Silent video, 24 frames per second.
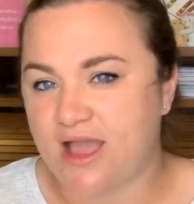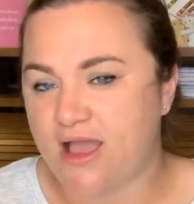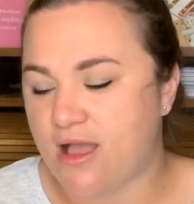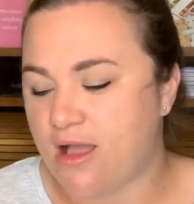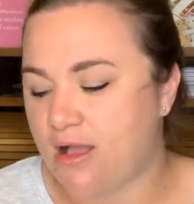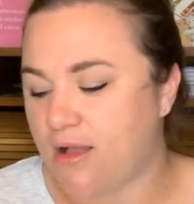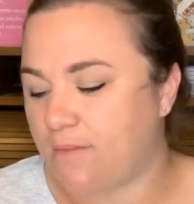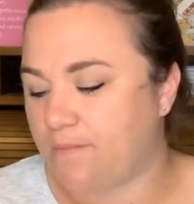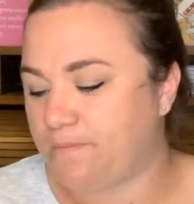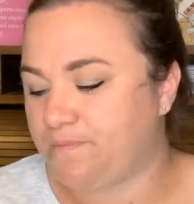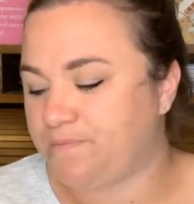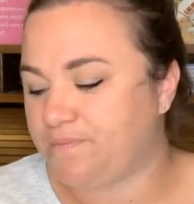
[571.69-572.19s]

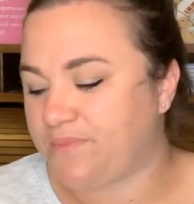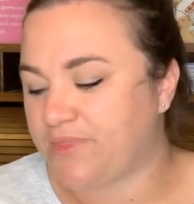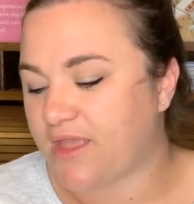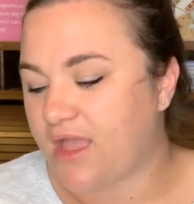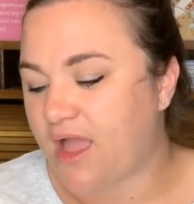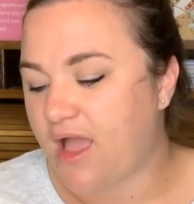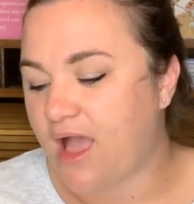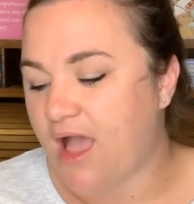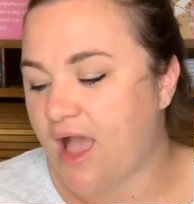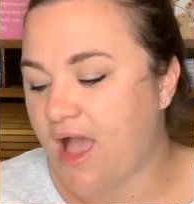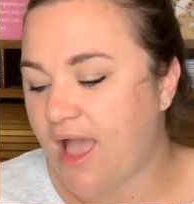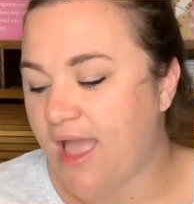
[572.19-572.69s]
Um,
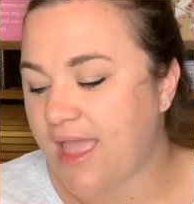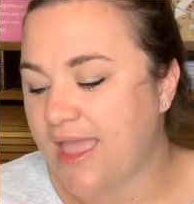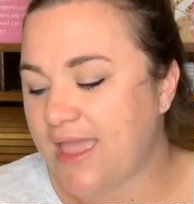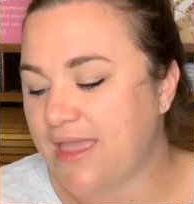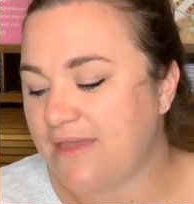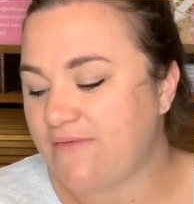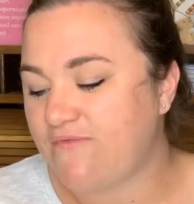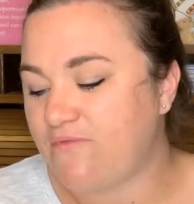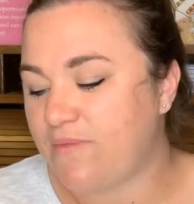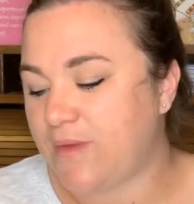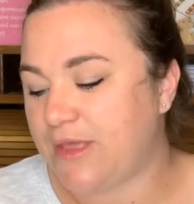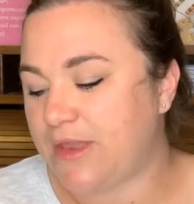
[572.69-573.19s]
I
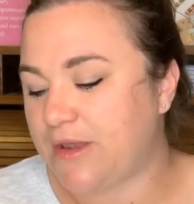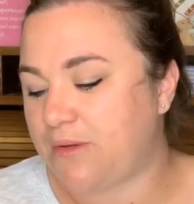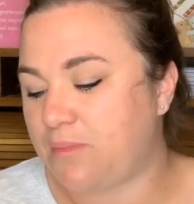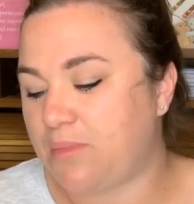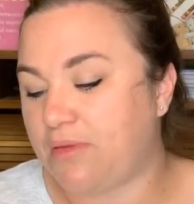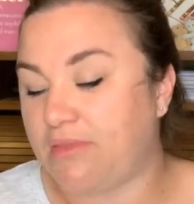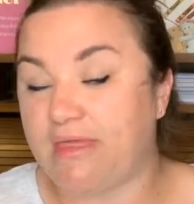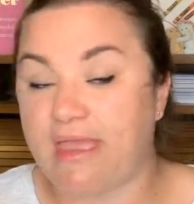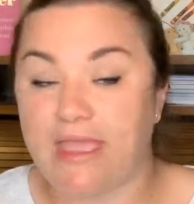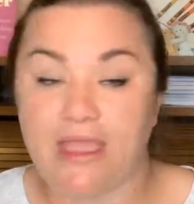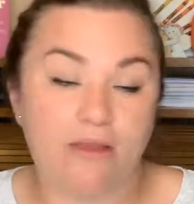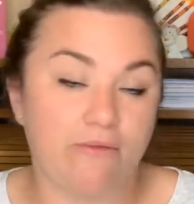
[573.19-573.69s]
have been
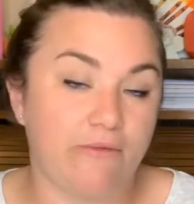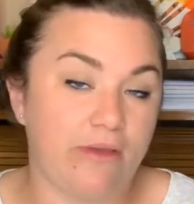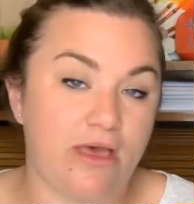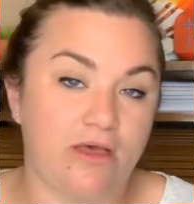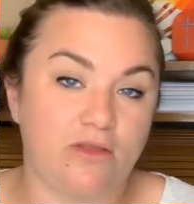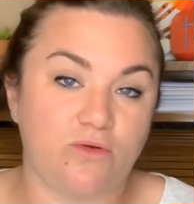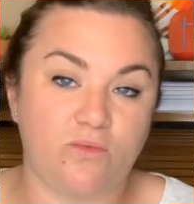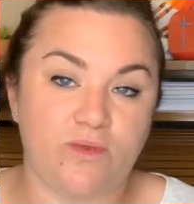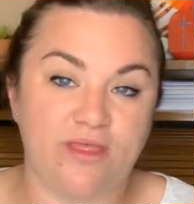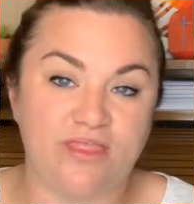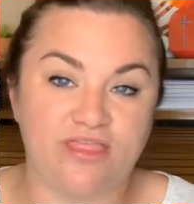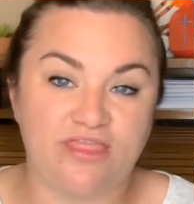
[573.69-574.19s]
playing
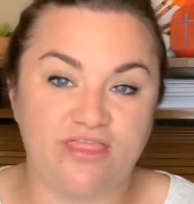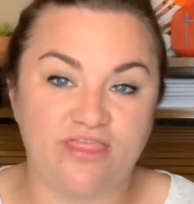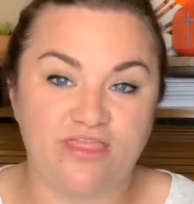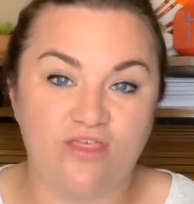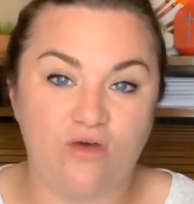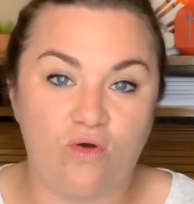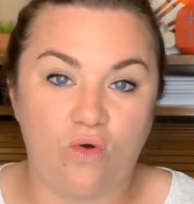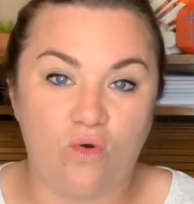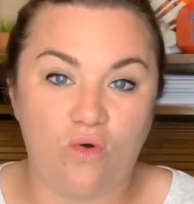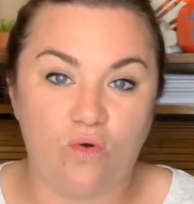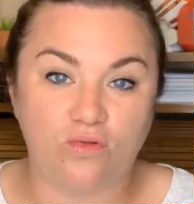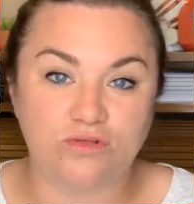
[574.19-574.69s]
around with
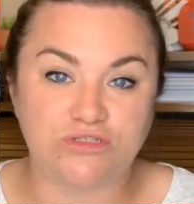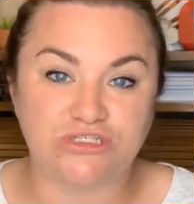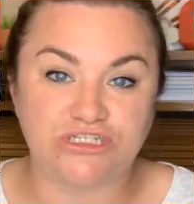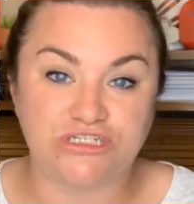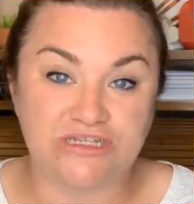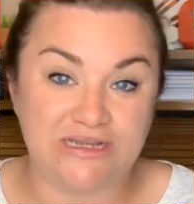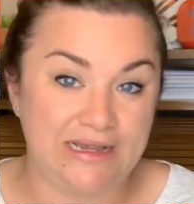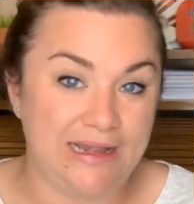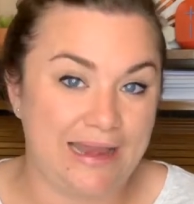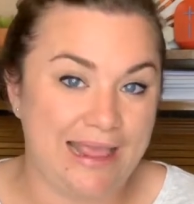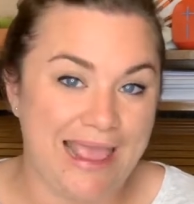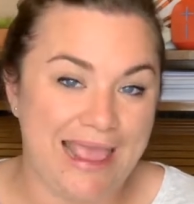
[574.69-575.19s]
the whole
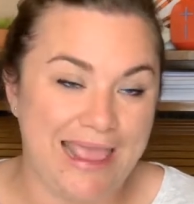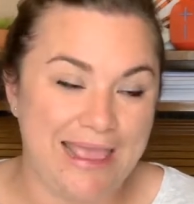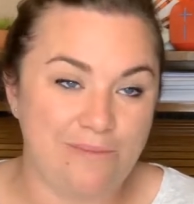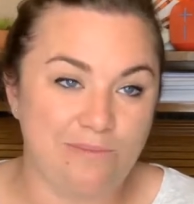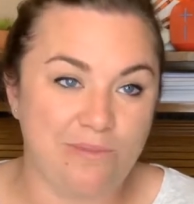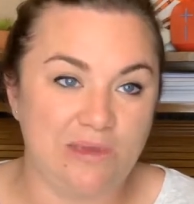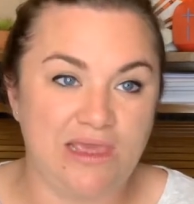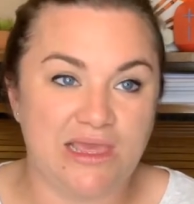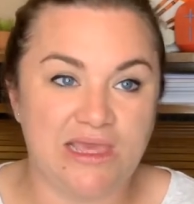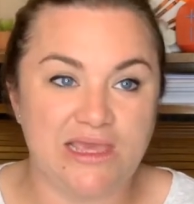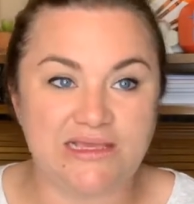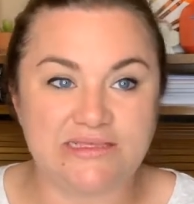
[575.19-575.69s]
jean game
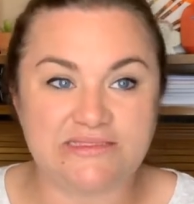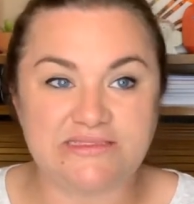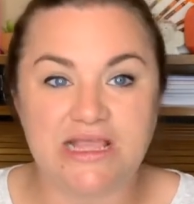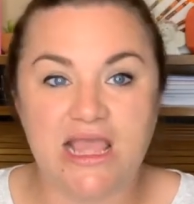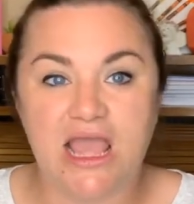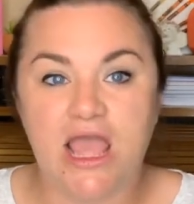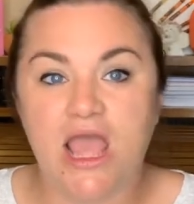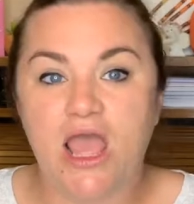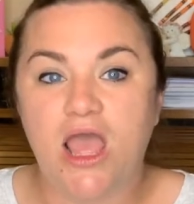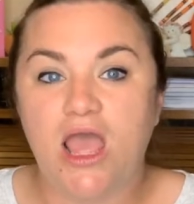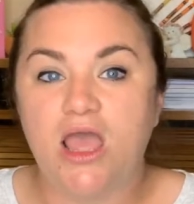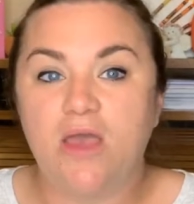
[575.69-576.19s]
because
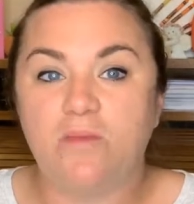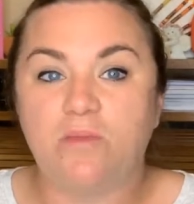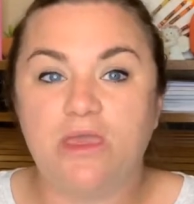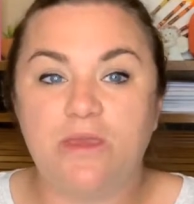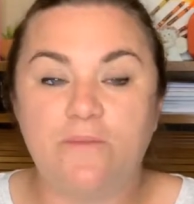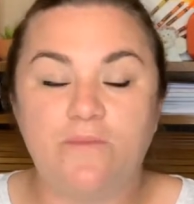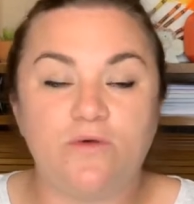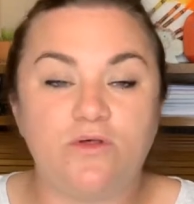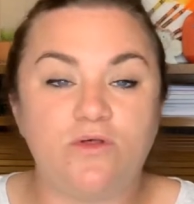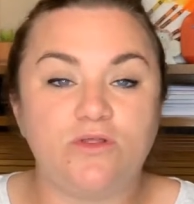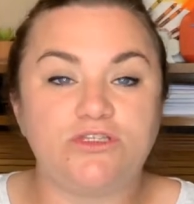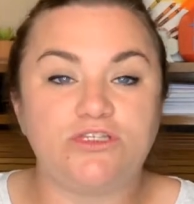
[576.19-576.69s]

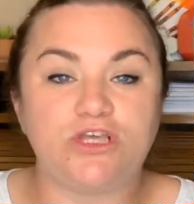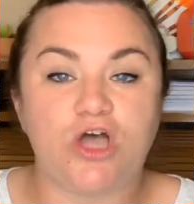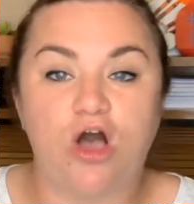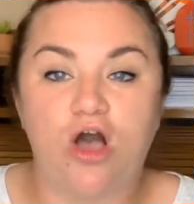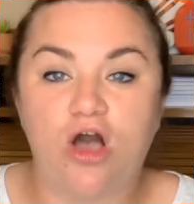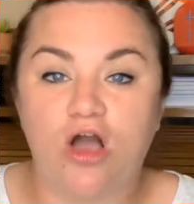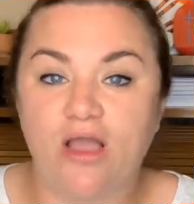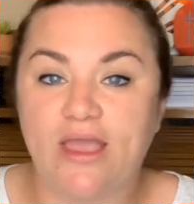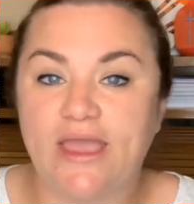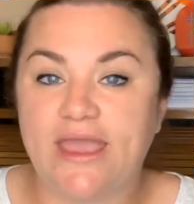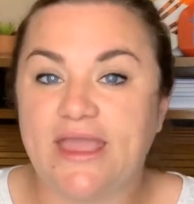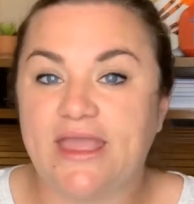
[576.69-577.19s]
people
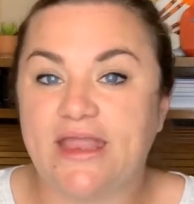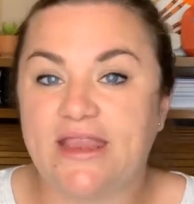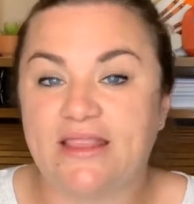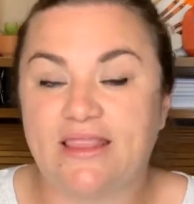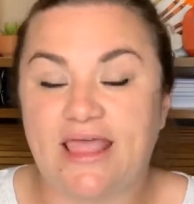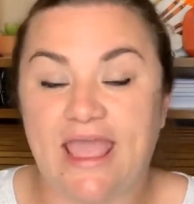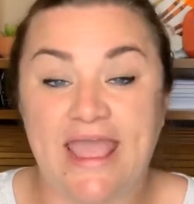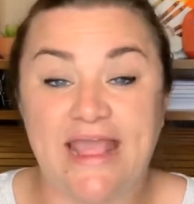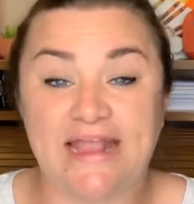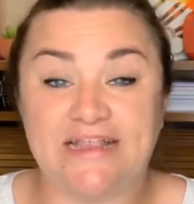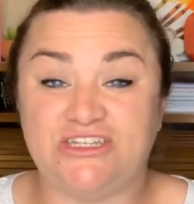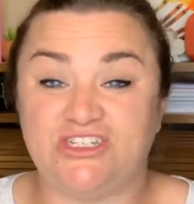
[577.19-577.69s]
talk it
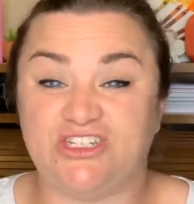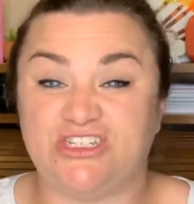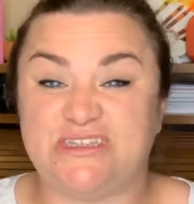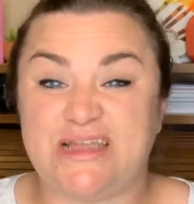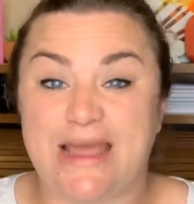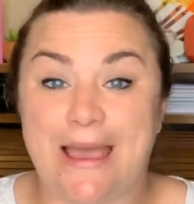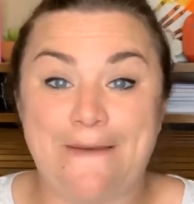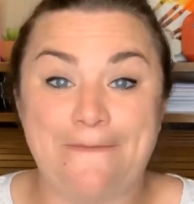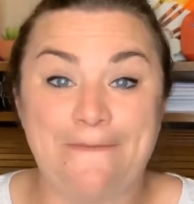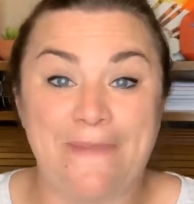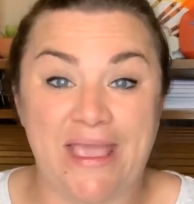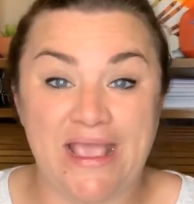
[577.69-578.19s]
like it's just
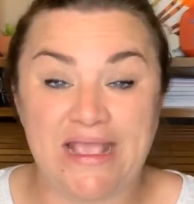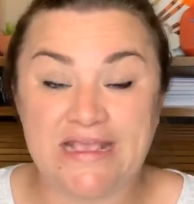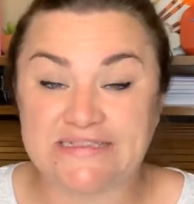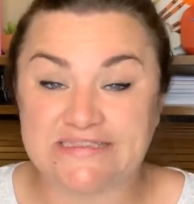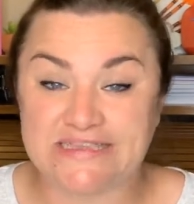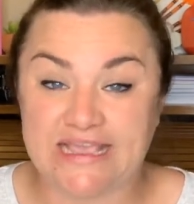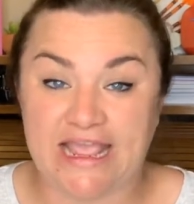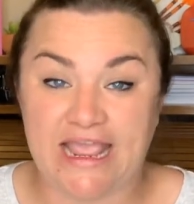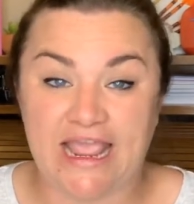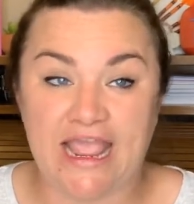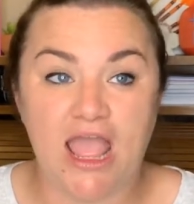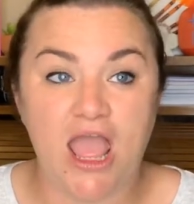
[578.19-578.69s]

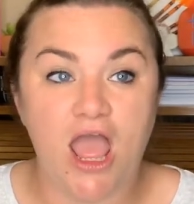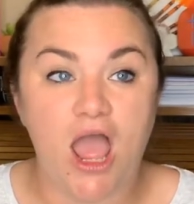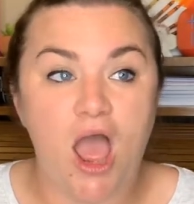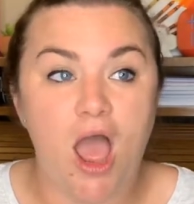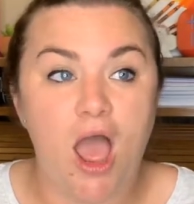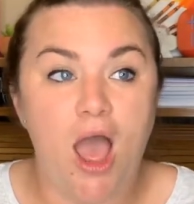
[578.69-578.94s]
amazing.